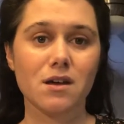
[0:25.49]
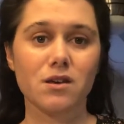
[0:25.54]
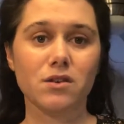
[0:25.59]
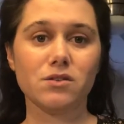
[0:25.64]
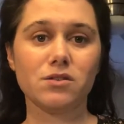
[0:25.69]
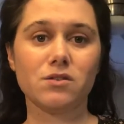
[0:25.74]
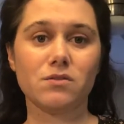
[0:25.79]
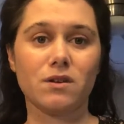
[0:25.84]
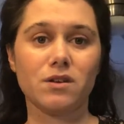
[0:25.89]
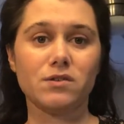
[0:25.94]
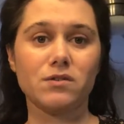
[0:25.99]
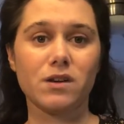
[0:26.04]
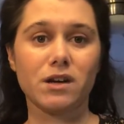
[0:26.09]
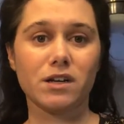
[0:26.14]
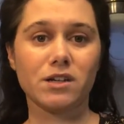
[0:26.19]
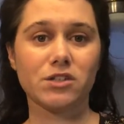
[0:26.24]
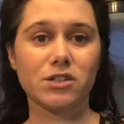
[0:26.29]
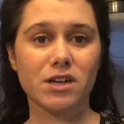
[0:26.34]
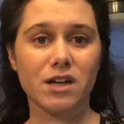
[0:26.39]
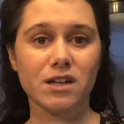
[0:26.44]
So
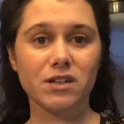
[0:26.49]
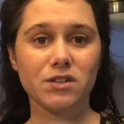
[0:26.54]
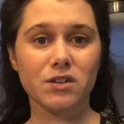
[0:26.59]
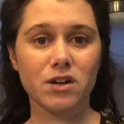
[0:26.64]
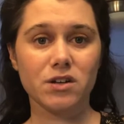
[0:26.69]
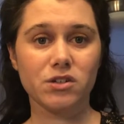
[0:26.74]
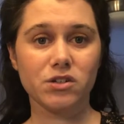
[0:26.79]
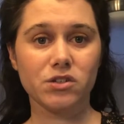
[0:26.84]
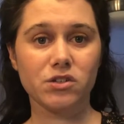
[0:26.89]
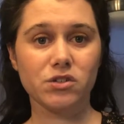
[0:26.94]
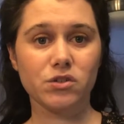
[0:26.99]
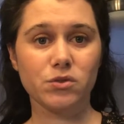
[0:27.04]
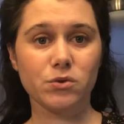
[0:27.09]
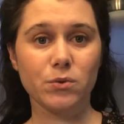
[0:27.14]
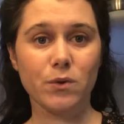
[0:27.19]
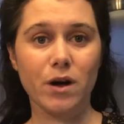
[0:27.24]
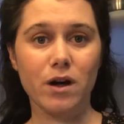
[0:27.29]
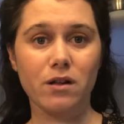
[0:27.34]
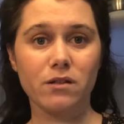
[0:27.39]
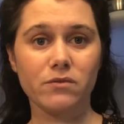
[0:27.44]
resurrection eggs are just
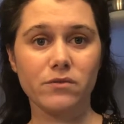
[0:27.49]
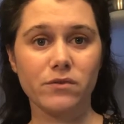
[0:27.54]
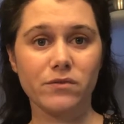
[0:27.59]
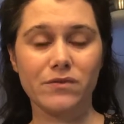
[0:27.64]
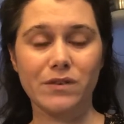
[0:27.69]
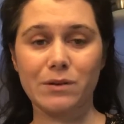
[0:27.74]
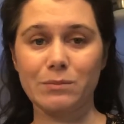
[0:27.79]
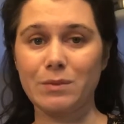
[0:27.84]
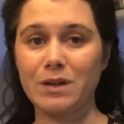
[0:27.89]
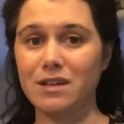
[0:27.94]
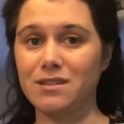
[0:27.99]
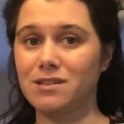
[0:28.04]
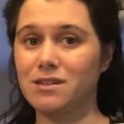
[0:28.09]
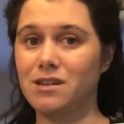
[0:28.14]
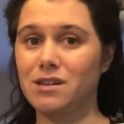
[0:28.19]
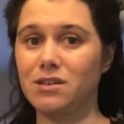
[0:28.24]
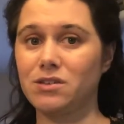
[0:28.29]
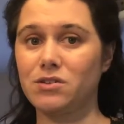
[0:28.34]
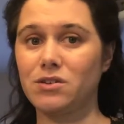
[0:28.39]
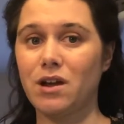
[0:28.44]
12 fun plastic
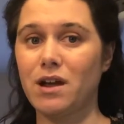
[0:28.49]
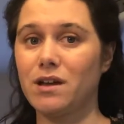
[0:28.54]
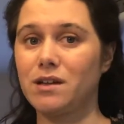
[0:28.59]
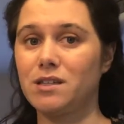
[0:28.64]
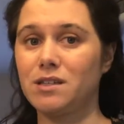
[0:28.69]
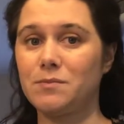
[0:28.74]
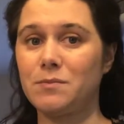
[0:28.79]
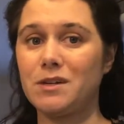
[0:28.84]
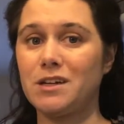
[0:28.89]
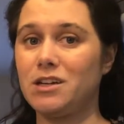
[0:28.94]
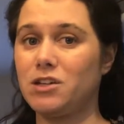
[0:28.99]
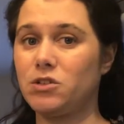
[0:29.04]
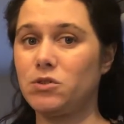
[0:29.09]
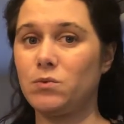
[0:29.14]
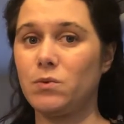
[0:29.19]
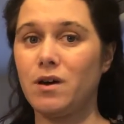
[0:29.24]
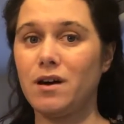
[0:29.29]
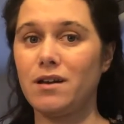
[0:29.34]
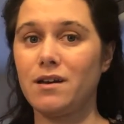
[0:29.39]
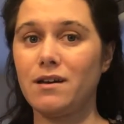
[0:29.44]
Easter eggs, but each
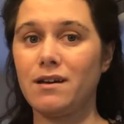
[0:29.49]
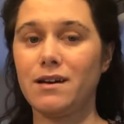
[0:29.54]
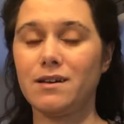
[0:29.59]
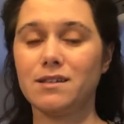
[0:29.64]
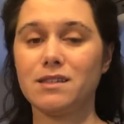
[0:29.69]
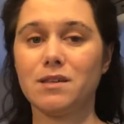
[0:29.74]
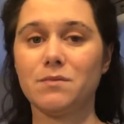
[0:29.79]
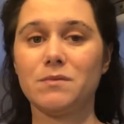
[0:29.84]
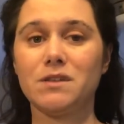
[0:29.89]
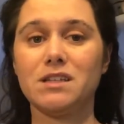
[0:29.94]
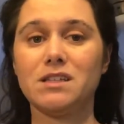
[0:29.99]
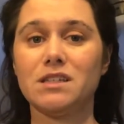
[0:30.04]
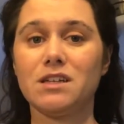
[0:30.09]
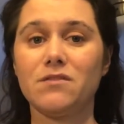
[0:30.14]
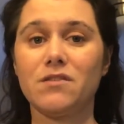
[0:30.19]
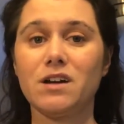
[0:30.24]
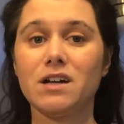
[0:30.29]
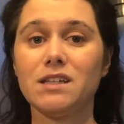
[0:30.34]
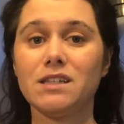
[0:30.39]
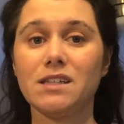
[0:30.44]
one has something
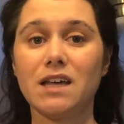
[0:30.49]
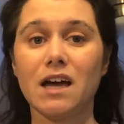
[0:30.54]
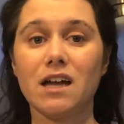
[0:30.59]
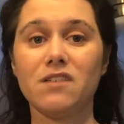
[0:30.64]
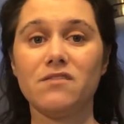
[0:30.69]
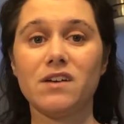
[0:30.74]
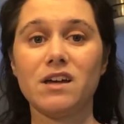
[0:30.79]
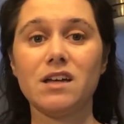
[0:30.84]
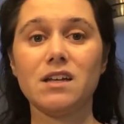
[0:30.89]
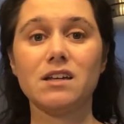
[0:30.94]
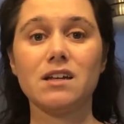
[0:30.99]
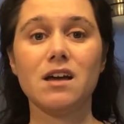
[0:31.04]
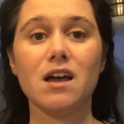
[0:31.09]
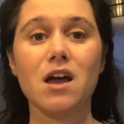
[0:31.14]
different inside of it